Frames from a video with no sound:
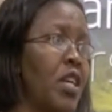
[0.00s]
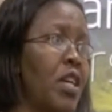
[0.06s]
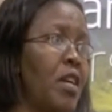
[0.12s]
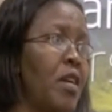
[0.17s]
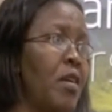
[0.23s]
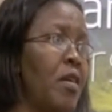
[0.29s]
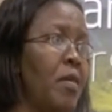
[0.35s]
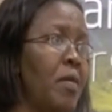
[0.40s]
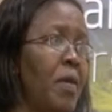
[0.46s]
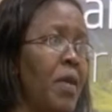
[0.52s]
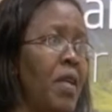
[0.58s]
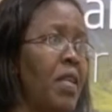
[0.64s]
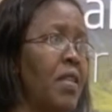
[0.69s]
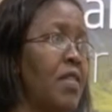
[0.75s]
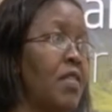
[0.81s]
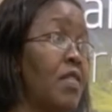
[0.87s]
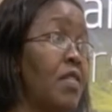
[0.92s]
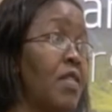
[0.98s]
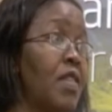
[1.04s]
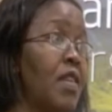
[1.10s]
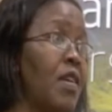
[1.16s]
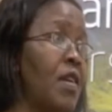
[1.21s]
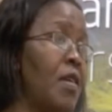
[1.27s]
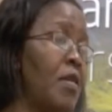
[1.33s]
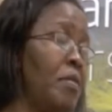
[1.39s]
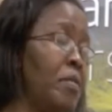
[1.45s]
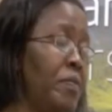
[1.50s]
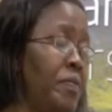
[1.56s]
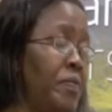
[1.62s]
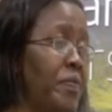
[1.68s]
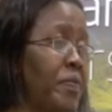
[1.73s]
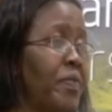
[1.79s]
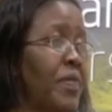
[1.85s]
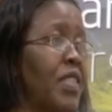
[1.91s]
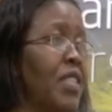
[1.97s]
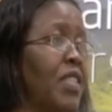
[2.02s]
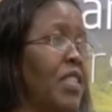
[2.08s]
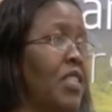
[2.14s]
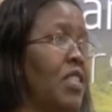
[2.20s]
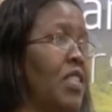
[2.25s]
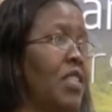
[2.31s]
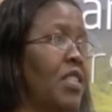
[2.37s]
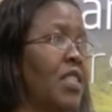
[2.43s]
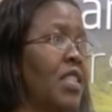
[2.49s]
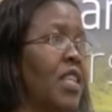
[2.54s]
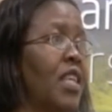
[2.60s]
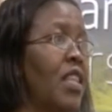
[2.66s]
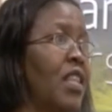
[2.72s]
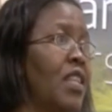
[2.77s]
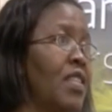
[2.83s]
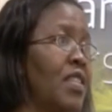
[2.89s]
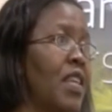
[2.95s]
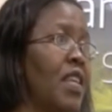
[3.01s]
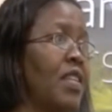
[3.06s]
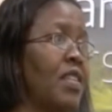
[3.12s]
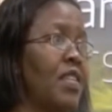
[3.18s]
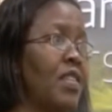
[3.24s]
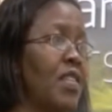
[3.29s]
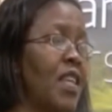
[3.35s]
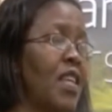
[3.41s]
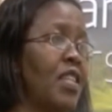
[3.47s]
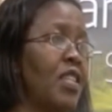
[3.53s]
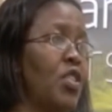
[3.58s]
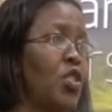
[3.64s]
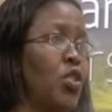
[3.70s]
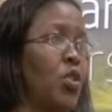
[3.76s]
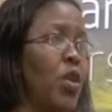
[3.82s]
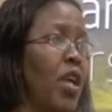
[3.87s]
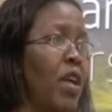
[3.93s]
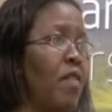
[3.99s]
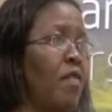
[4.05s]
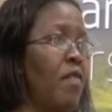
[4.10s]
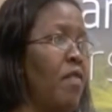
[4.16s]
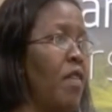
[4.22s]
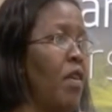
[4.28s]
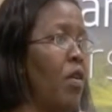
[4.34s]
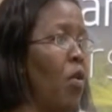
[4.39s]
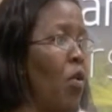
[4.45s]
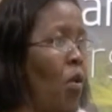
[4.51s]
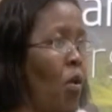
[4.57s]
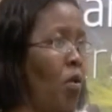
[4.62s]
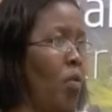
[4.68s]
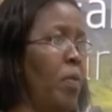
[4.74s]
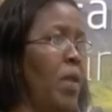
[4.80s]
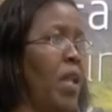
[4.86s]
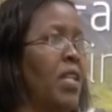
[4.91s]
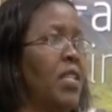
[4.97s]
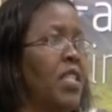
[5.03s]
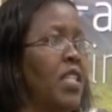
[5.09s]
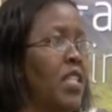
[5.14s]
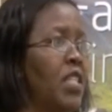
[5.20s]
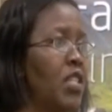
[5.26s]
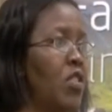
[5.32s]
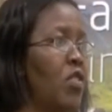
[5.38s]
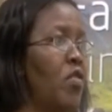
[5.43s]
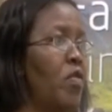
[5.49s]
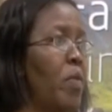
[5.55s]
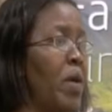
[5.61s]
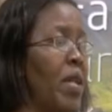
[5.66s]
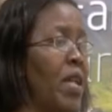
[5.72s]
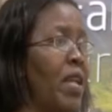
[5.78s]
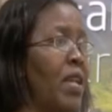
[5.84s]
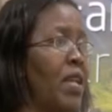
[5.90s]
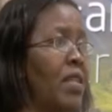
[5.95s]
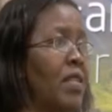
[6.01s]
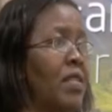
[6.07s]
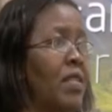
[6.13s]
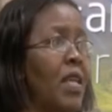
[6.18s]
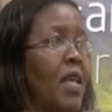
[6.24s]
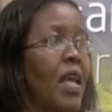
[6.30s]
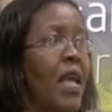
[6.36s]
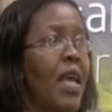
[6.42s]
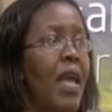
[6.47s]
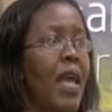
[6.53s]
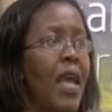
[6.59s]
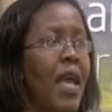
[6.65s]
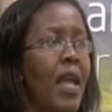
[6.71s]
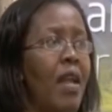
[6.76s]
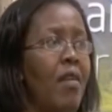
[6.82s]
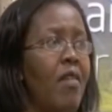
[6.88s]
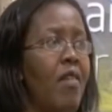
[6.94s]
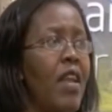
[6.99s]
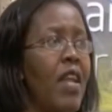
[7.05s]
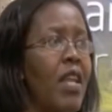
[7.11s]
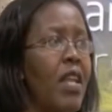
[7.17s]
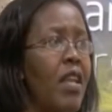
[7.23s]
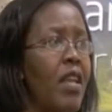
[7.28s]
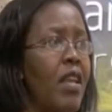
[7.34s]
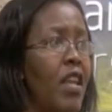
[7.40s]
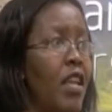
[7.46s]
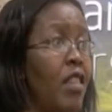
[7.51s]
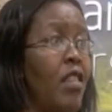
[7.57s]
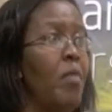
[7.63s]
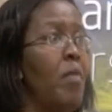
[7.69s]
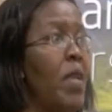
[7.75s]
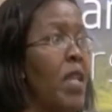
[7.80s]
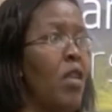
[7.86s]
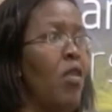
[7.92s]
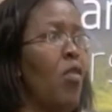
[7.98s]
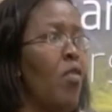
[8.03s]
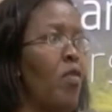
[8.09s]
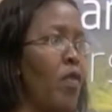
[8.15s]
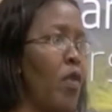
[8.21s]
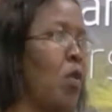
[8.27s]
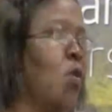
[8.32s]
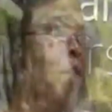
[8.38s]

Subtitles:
is interesting in the sense that you have a whole plantation of bananas and really in the middle of